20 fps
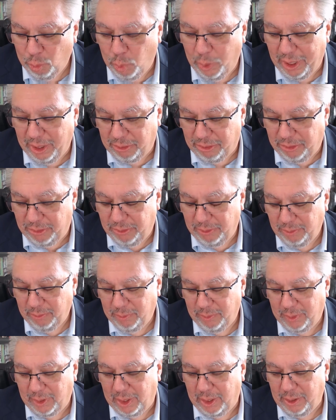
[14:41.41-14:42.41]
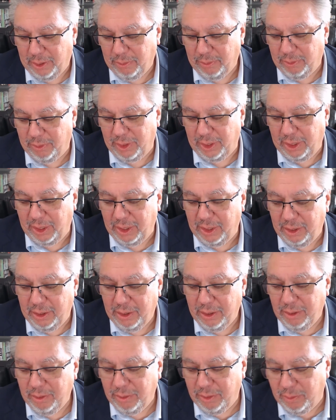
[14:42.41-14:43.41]
With
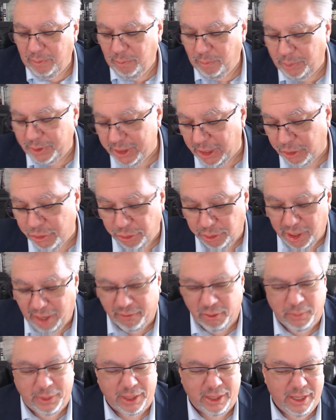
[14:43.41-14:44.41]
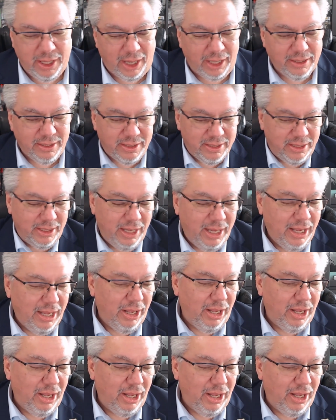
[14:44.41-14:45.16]
the potential government cuts,